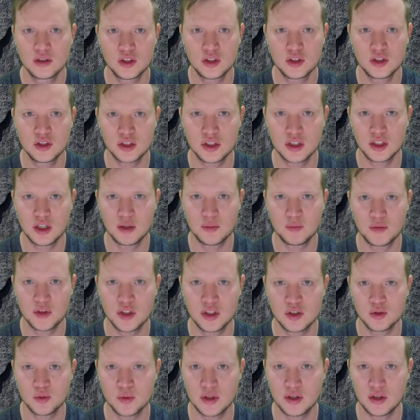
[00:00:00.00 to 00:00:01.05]
just keep
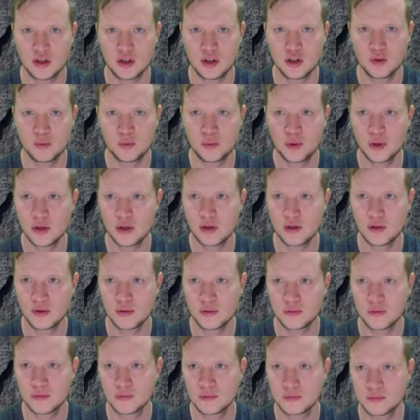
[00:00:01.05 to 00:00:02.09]
this one open
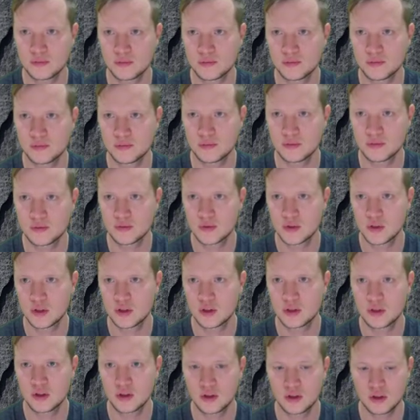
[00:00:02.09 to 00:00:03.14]

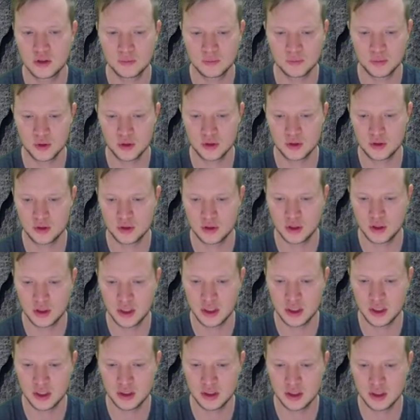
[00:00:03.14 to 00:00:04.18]
oopsie
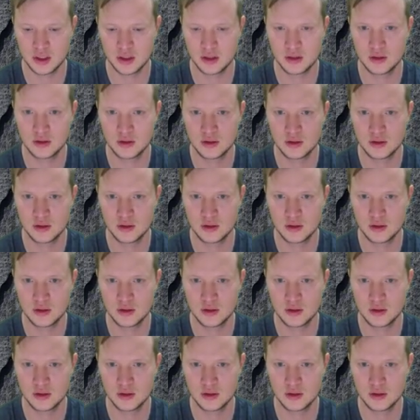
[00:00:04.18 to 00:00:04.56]
daisy